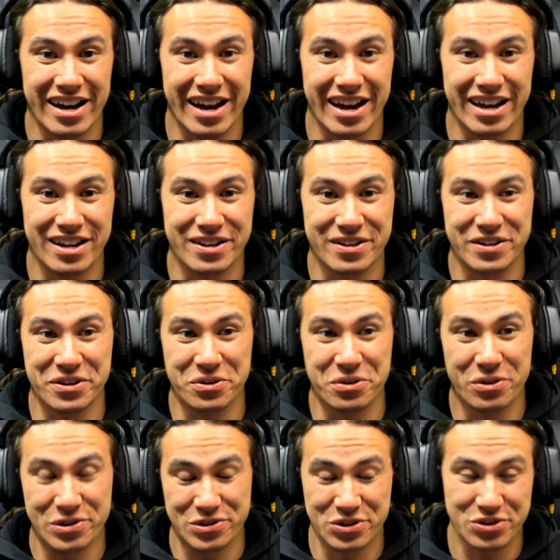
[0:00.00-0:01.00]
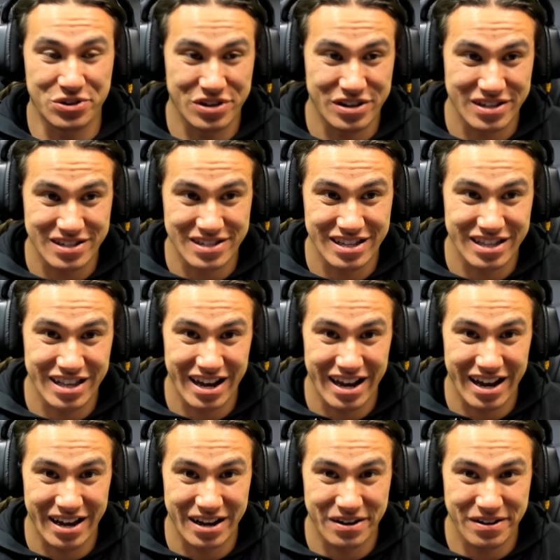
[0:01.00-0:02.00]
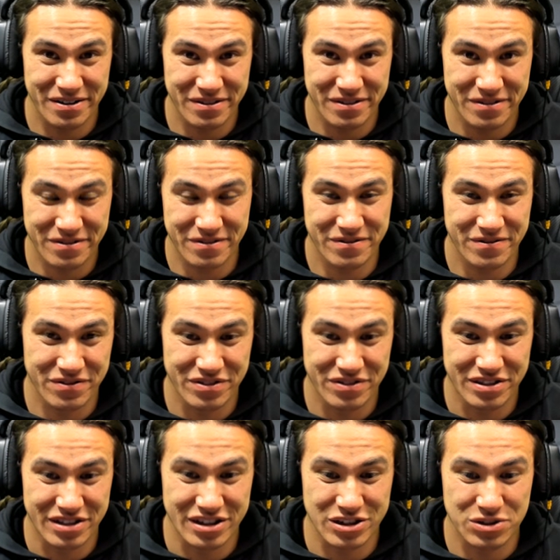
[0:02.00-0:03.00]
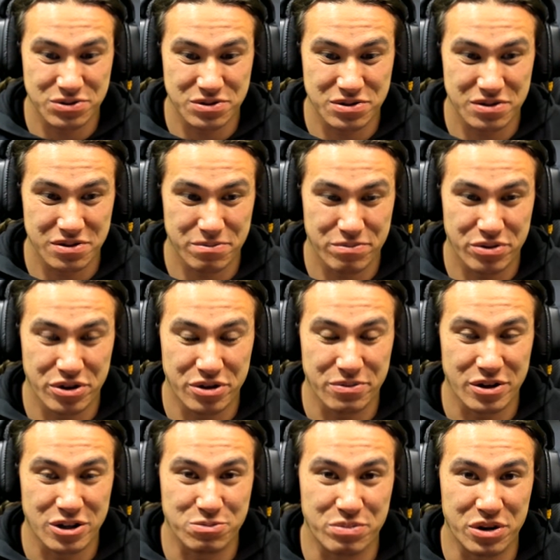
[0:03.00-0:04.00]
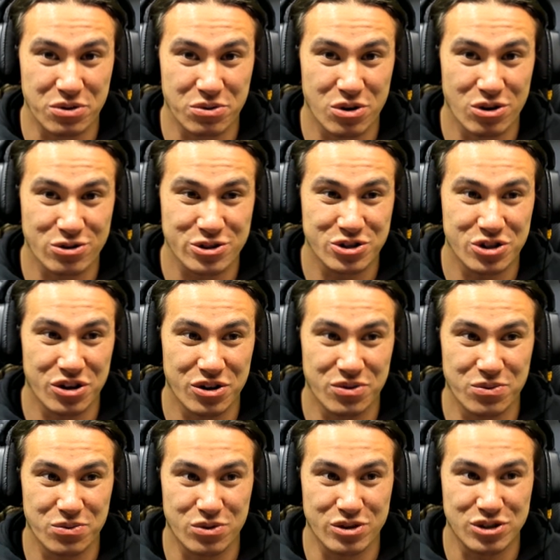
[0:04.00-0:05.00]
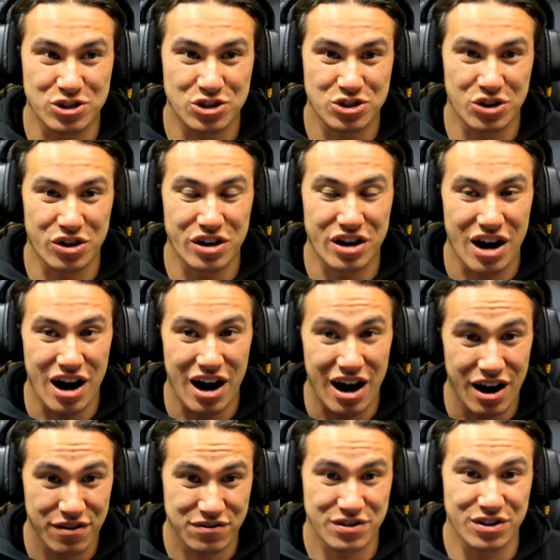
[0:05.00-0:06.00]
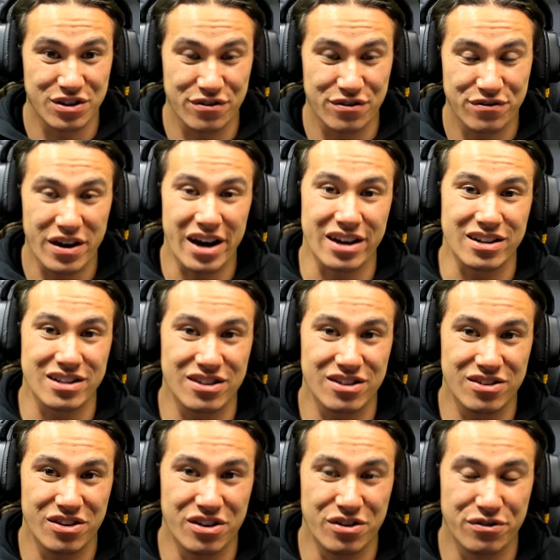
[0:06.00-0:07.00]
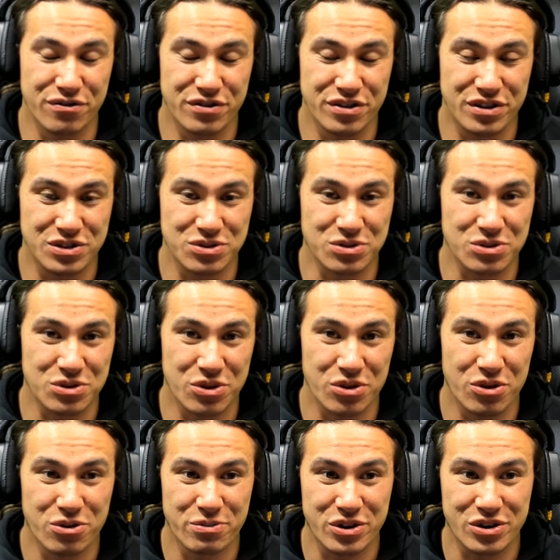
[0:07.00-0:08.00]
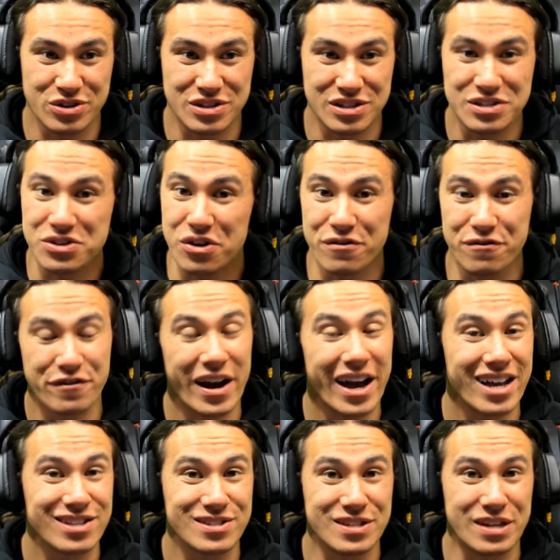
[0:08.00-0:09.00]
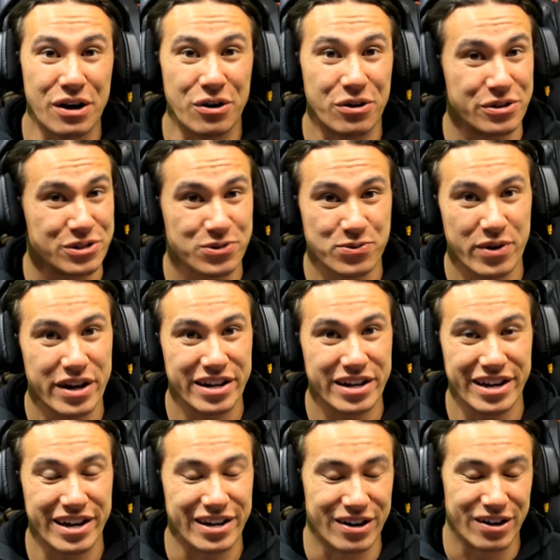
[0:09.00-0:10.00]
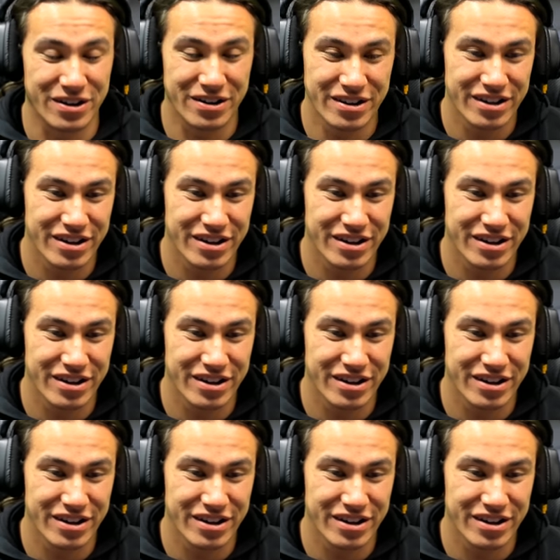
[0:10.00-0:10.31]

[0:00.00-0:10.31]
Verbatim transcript: And uh, also you can see that this pretty much B-roll shot was shot after the fact of this tutorial, because he's got fans now on his radiator,